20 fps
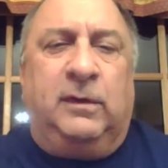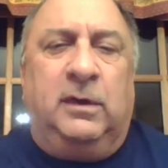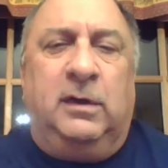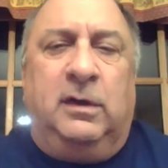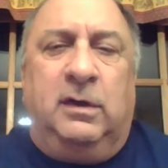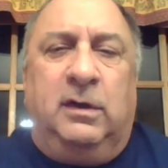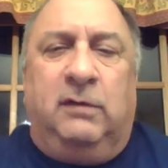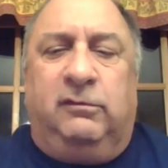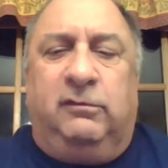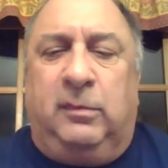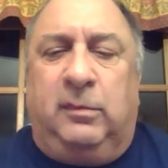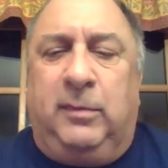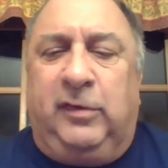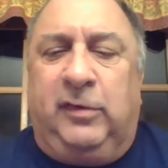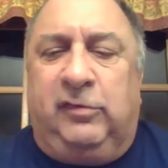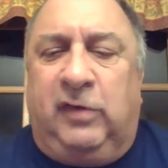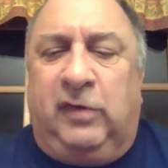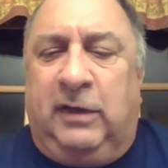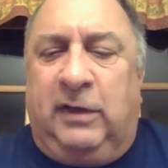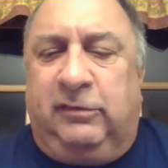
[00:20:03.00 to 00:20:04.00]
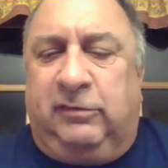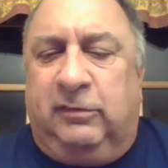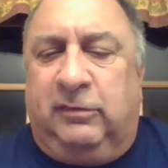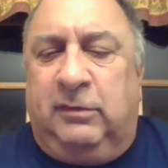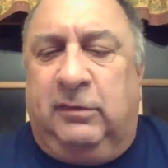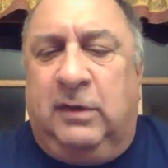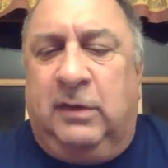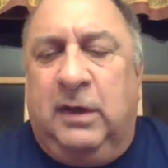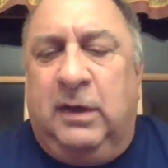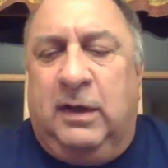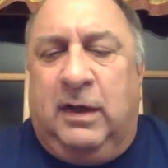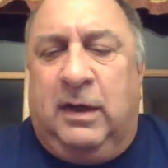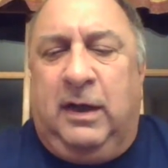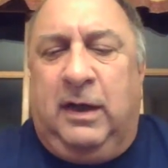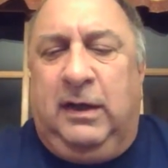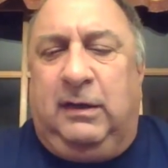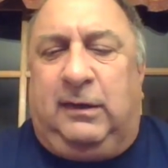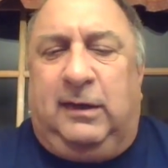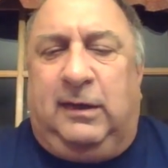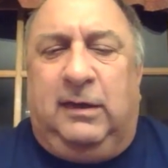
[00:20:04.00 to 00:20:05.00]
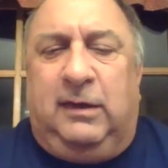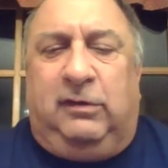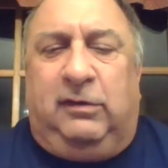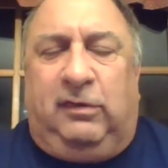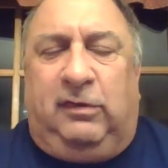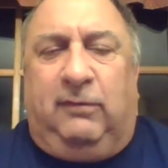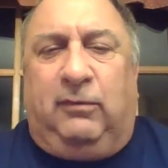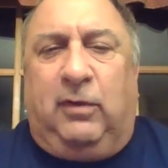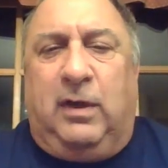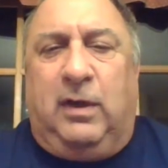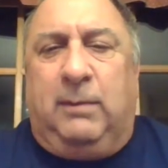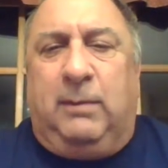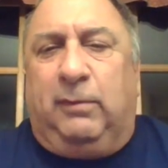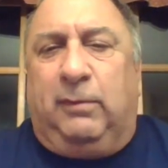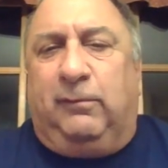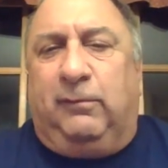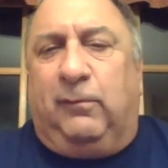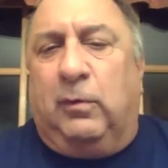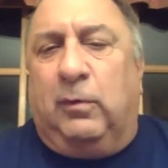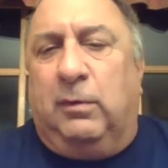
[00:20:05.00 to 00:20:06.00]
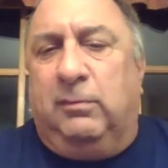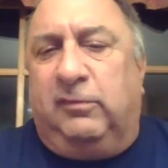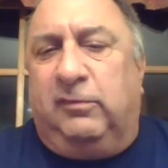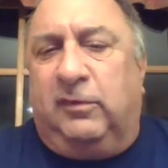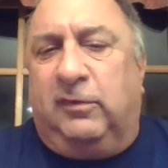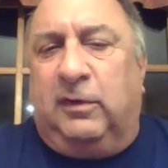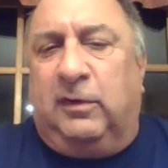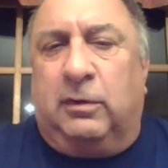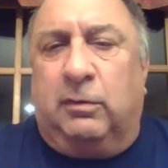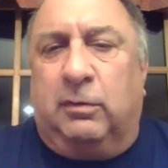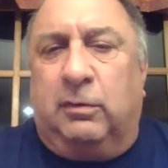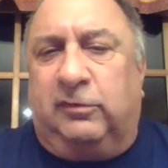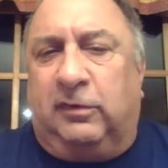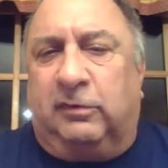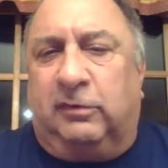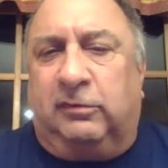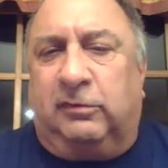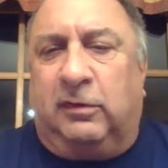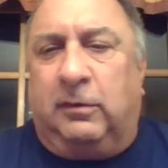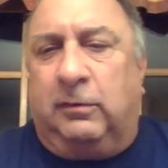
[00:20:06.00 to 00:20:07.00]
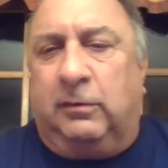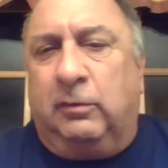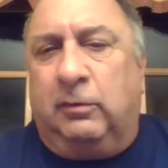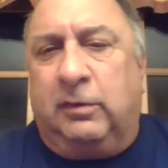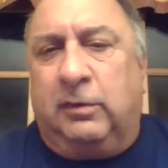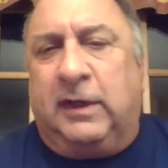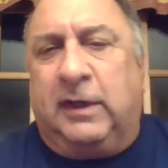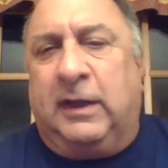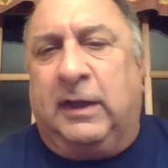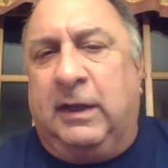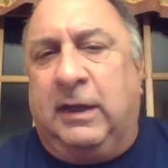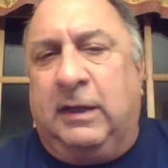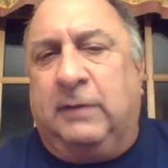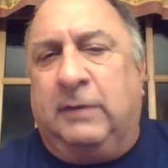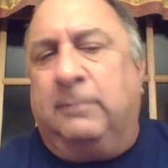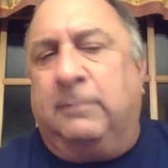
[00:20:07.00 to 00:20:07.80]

of Jimmy Johnson. How do you think Chevrolet performs in the Coke 600 looking ahead?